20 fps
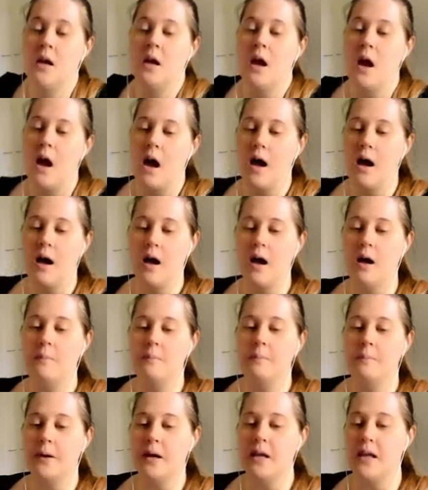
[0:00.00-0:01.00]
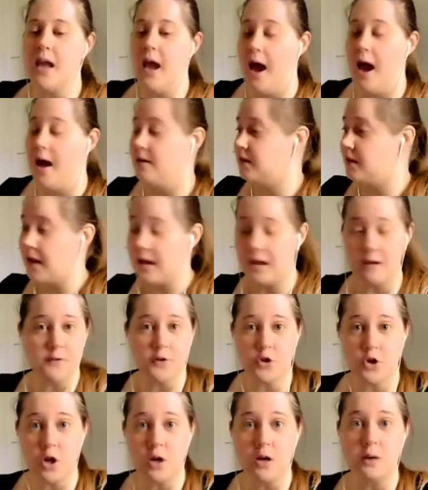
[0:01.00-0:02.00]
Uh, but yeah, thank you for
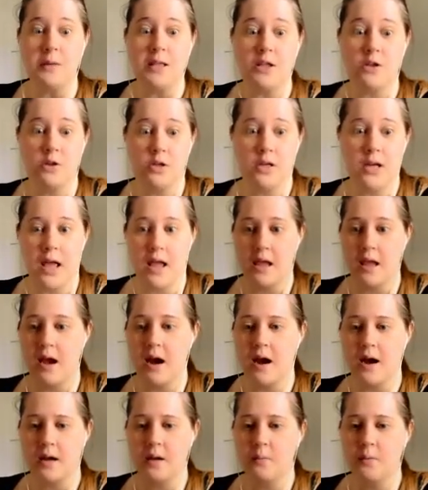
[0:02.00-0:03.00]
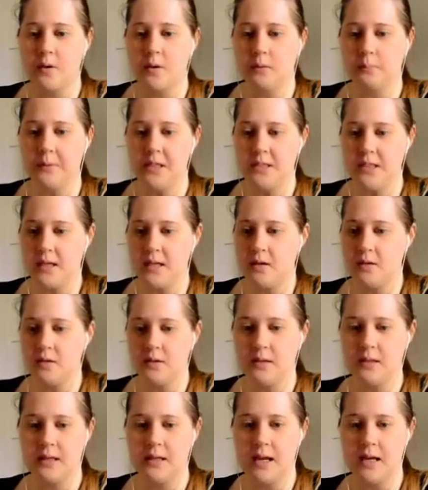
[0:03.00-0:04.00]
joining me today. I will be seeing you
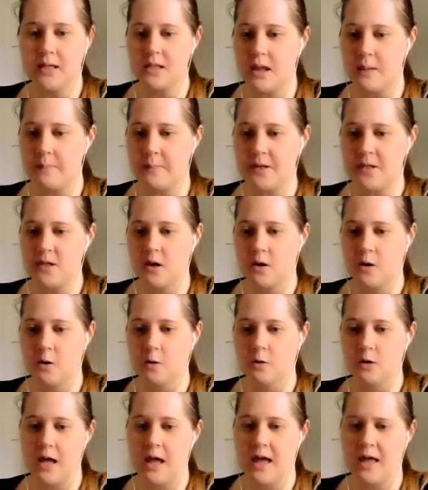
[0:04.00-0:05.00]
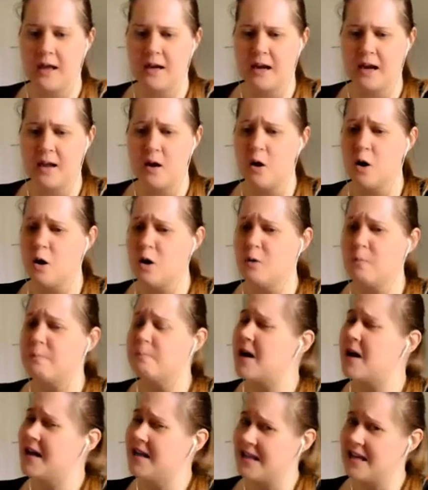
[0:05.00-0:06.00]
in the next episode, and I hope
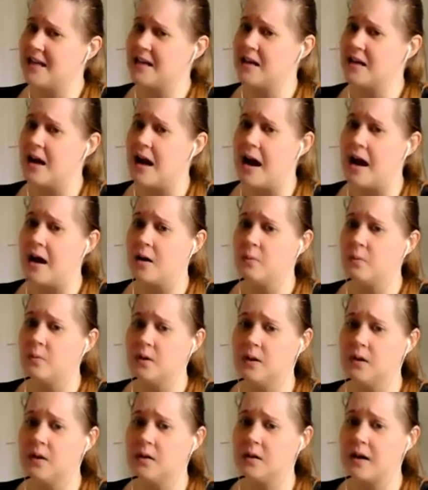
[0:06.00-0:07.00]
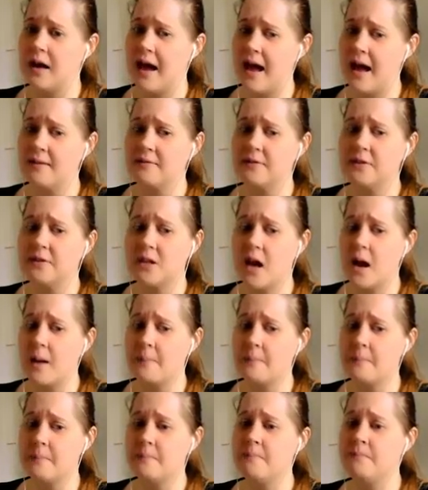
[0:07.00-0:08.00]
by then I will have
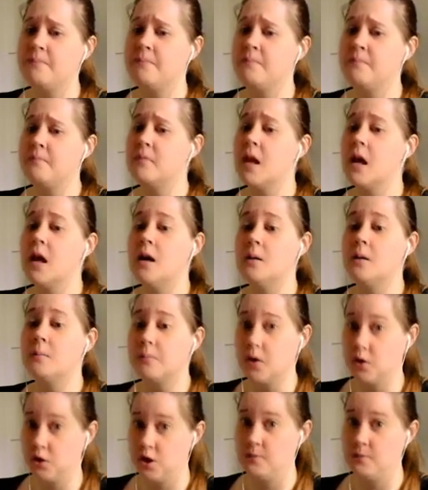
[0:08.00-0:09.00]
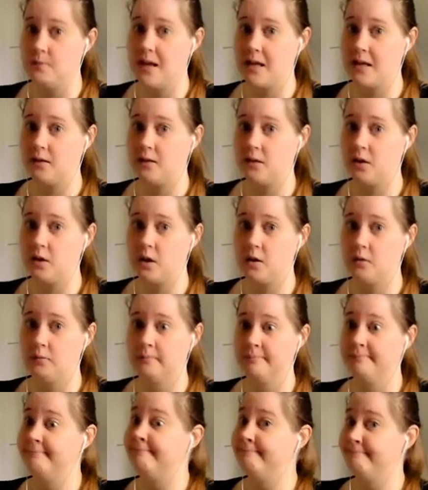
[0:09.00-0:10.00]
some potion making to do.
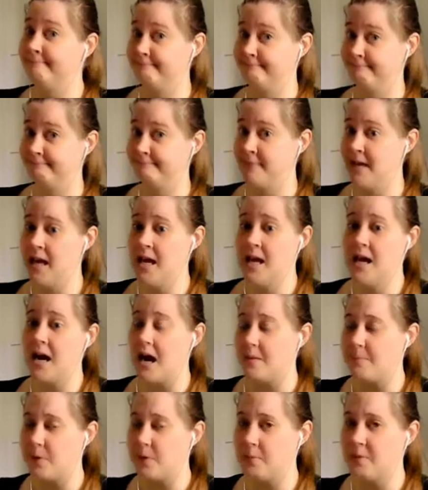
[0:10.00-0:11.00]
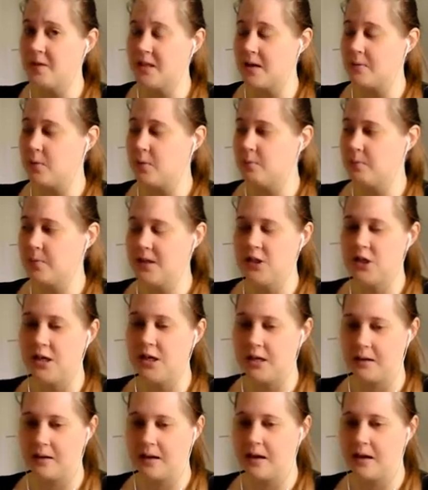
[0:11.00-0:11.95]
I promise I won't be cheating.